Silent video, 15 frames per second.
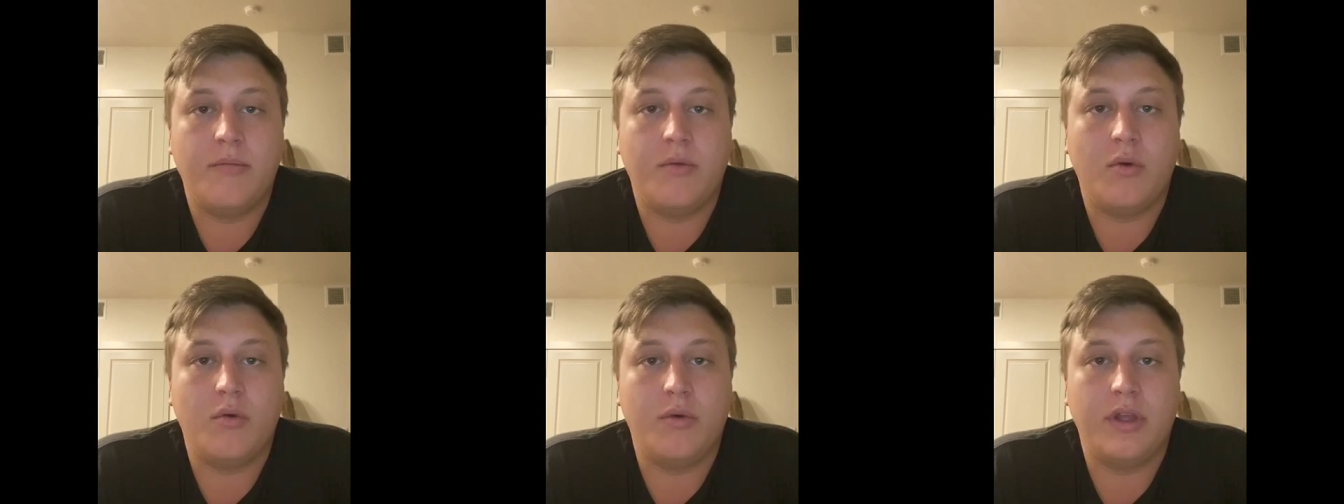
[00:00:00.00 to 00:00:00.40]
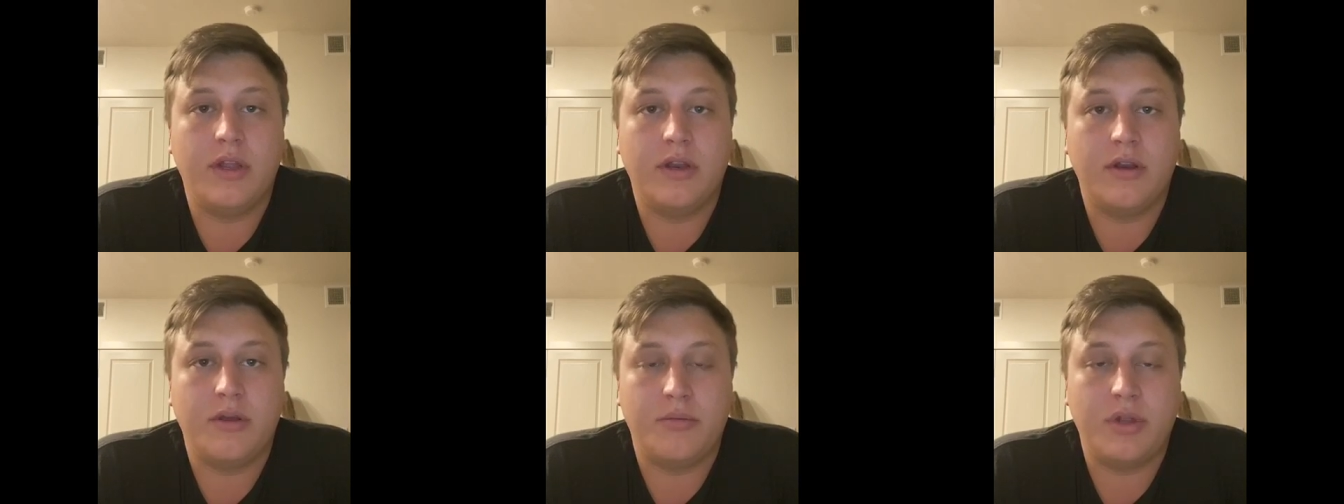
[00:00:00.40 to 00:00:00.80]

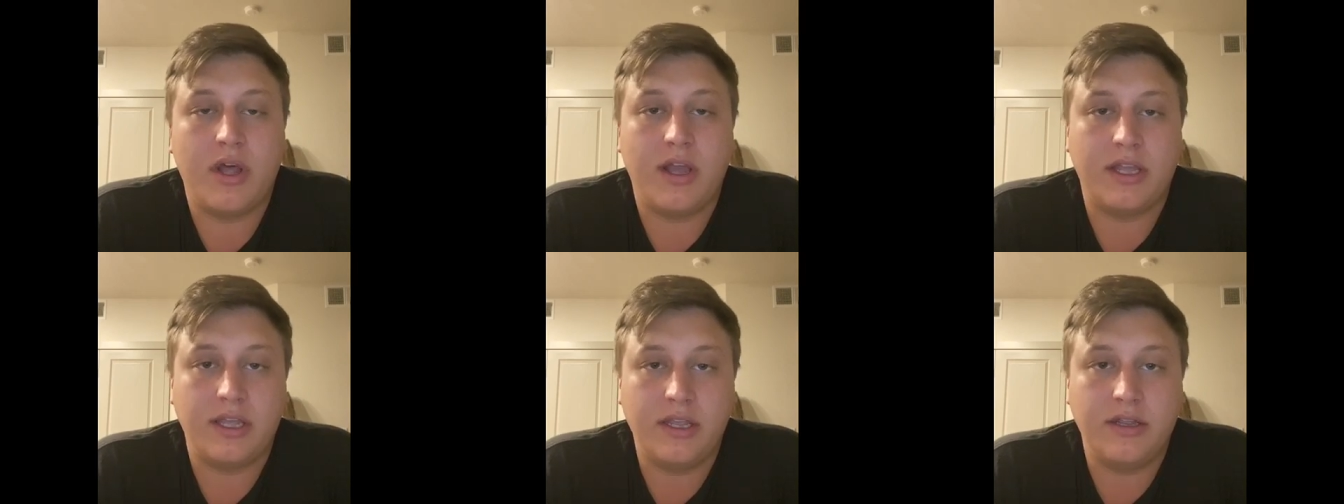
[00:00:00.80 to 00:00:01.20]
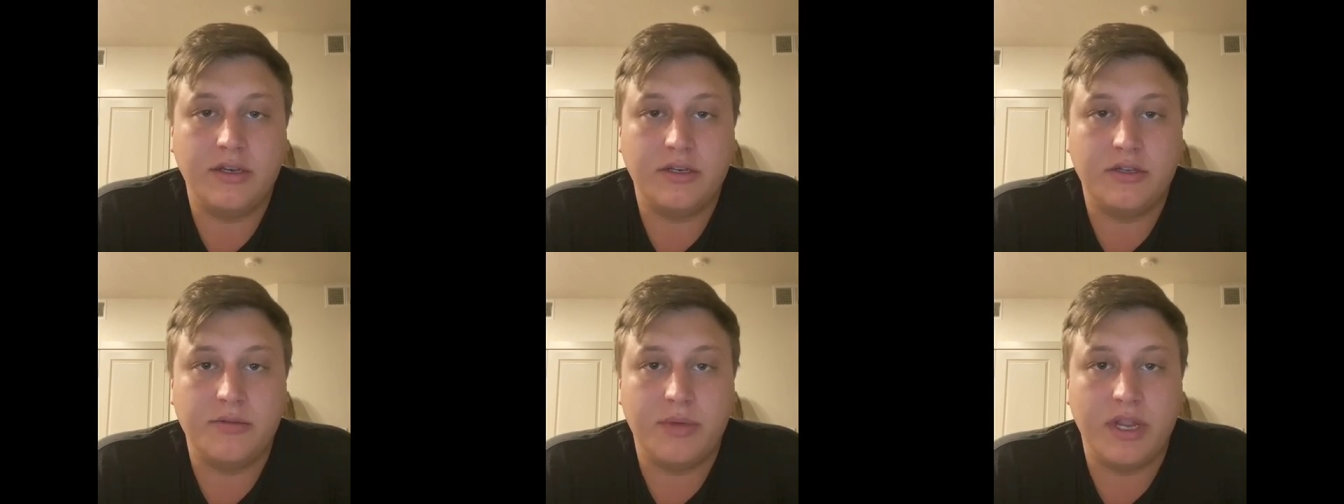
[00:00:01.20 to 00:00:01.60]
when applying
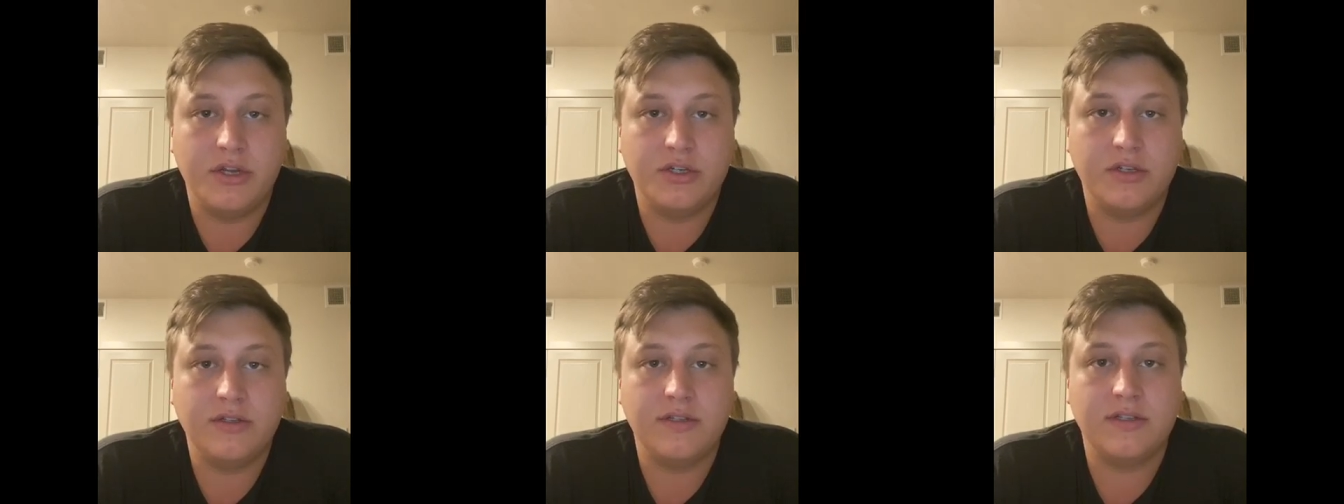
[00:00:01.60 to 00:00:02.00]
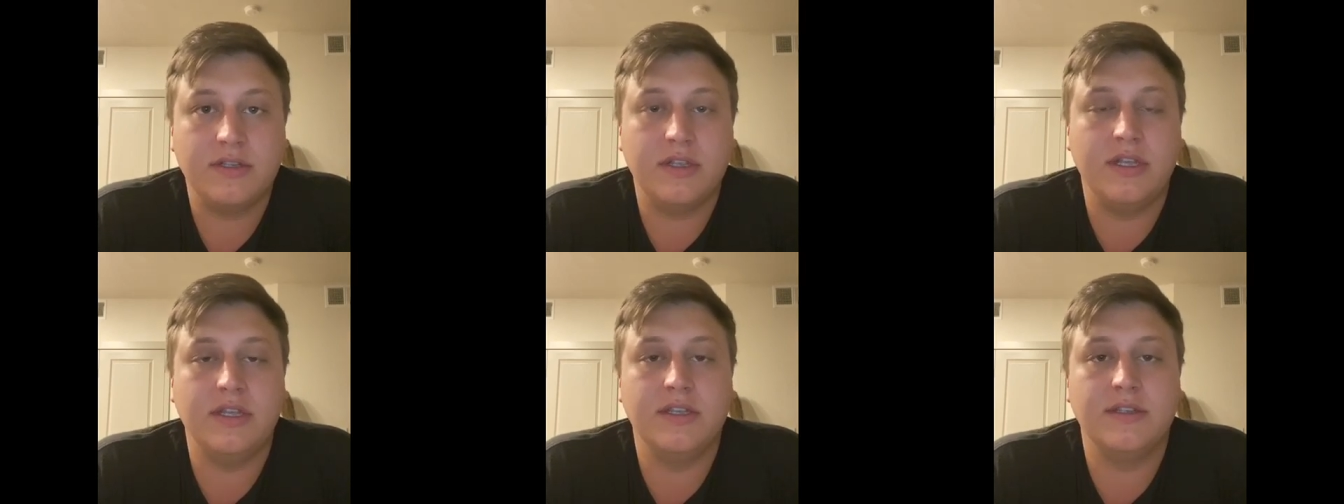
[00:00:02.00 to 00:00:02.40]
heat to patients
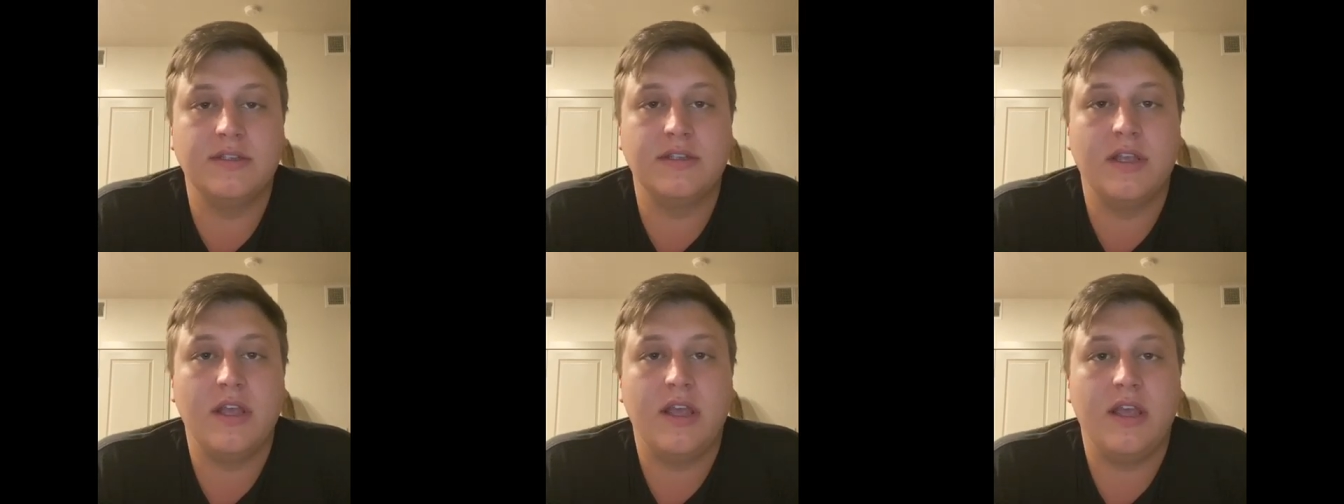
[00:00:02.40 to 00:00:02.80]
is